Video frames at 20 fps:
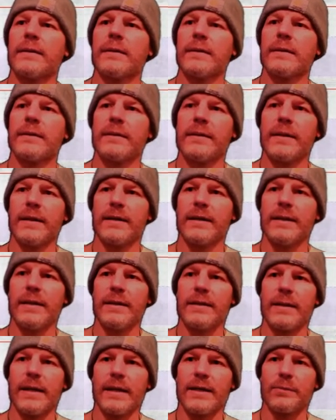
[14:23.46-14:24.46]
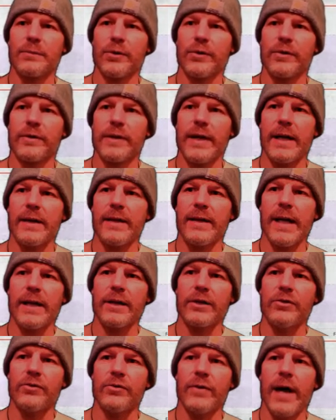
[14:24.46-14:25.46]
66%
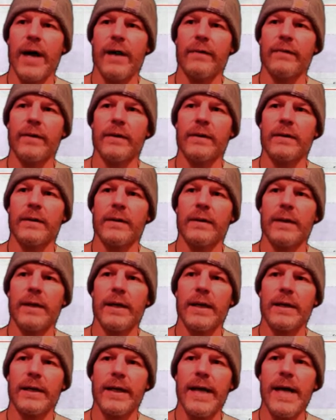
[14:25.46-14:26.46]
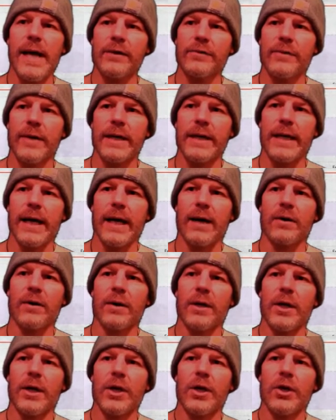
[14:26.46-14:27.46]
that you have in cash right now.
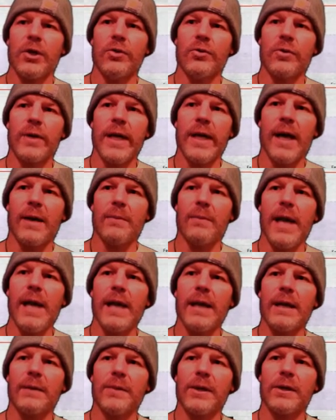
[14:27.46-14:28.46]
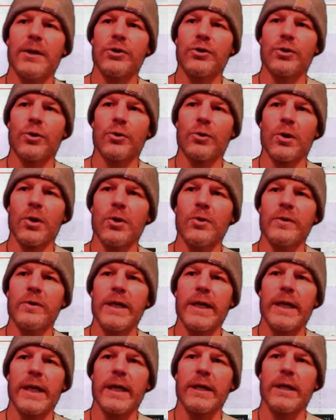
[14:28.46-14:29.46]
You can't make it because you're
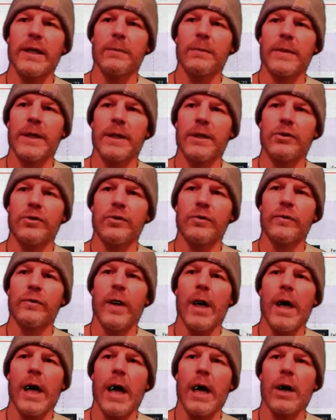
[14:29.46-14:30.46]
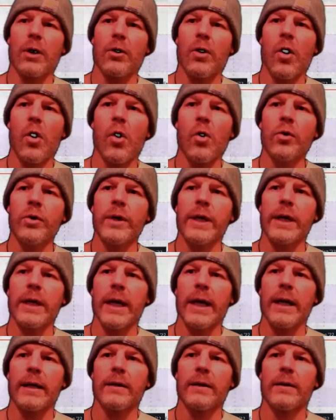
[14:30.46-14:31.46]
losing it because you are holding
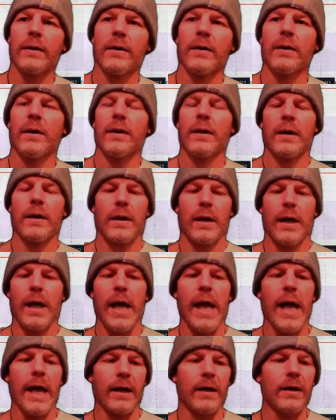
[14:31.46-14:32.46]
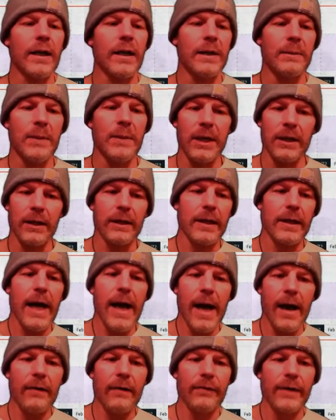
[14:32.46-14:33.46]
it and claiming to
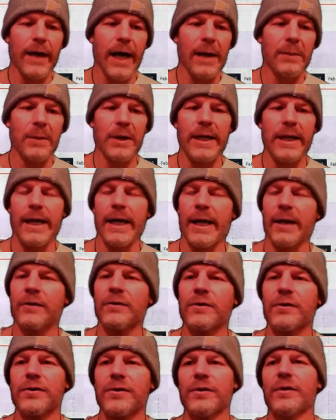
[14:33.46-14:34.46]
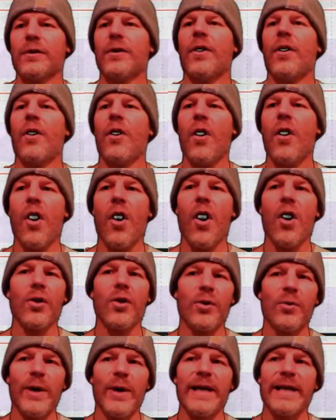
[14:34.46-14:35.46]
have diamond hands all
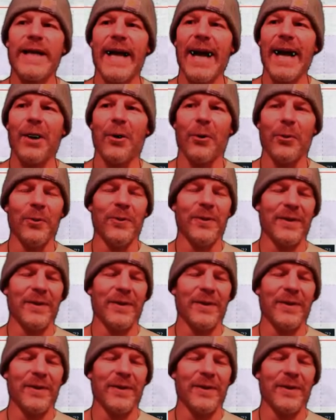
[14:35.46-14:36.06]
the way down.